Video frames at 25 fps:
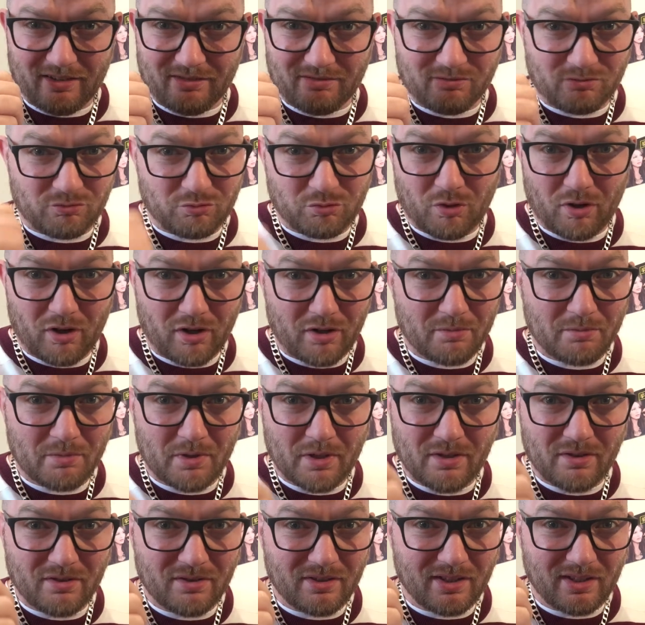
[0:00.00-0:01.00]
rock
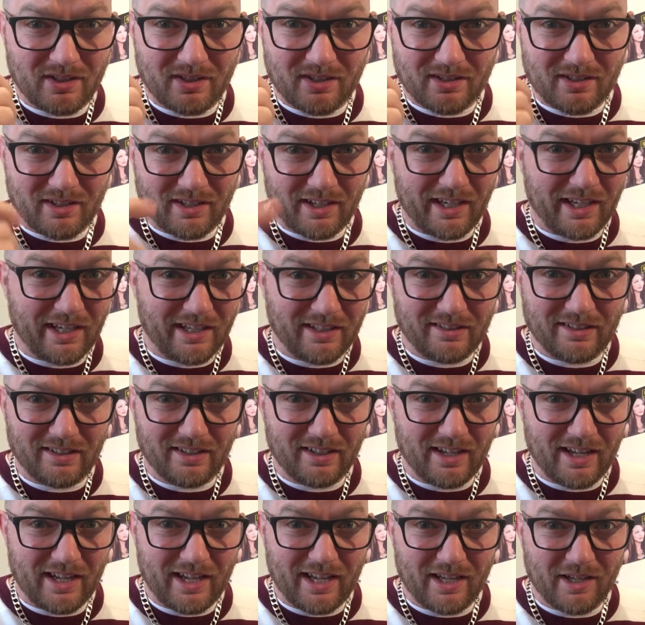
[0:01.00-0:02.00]
music,
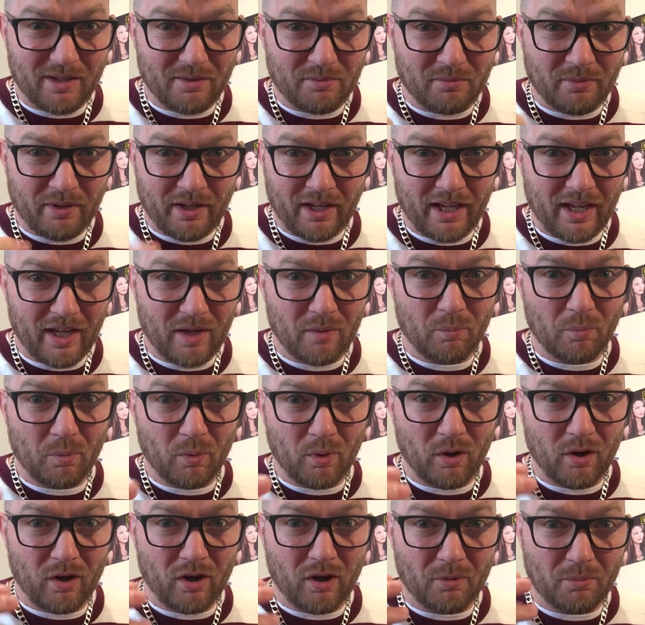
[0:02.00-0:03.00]
EDM,
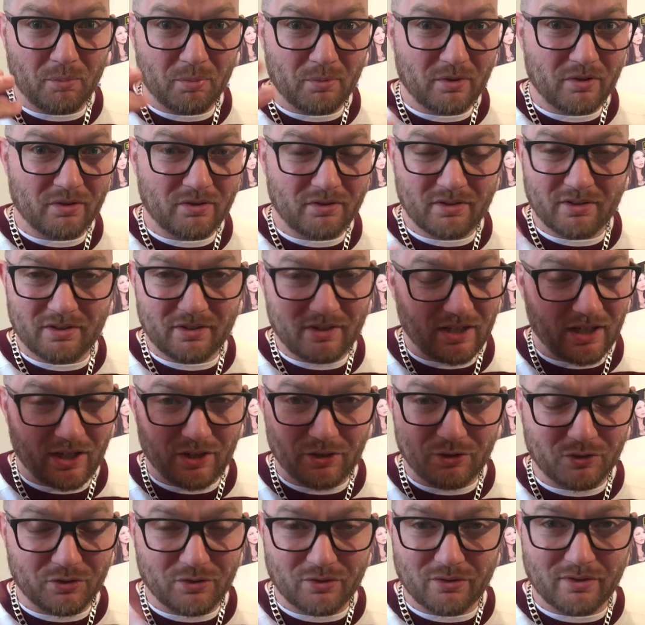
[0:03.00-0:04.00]
hip-hop,
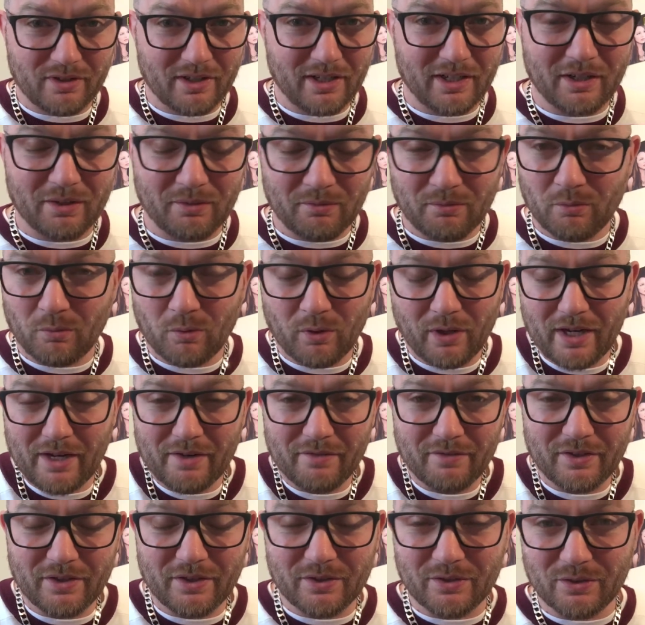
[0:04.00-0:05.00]
country,
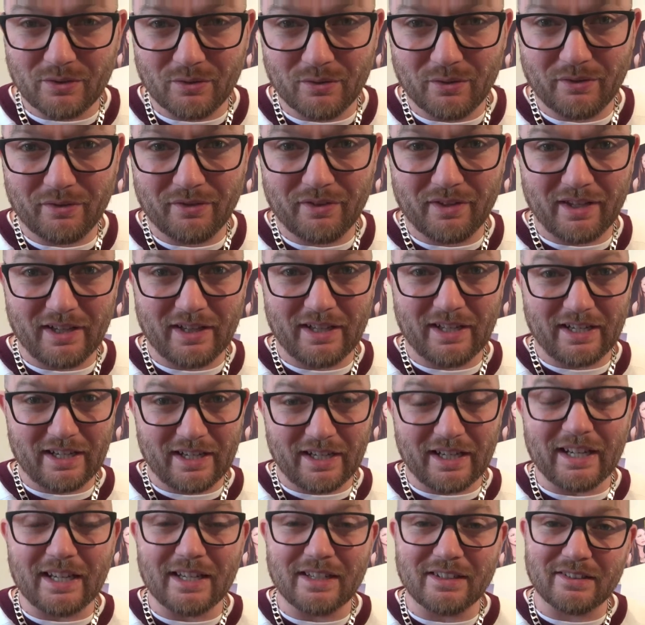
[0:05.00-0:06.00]
whatever the sort of thing that
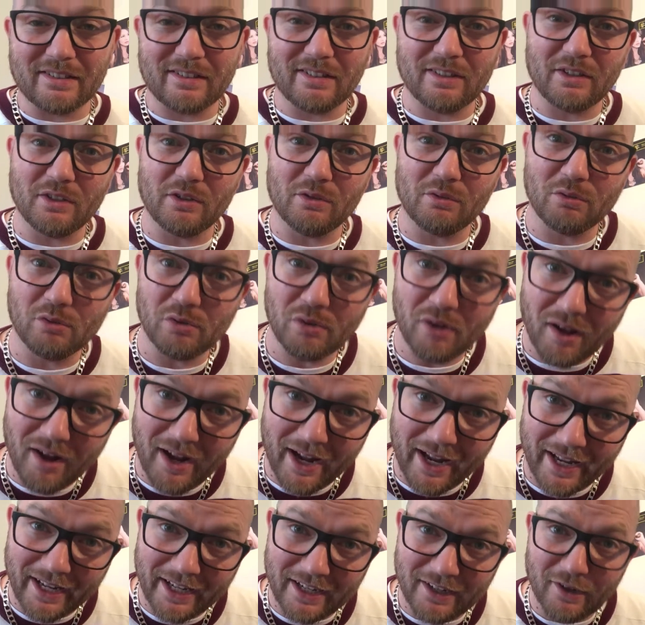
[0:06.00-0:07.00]
it is that you
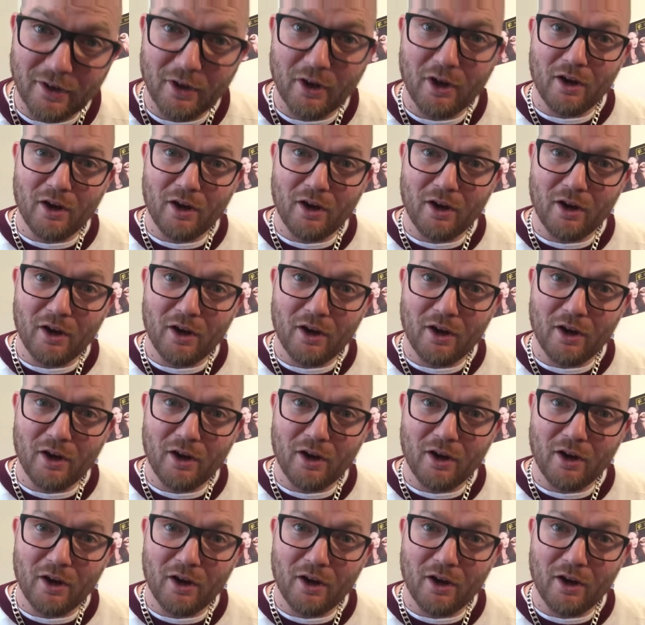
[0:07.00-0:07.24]
like.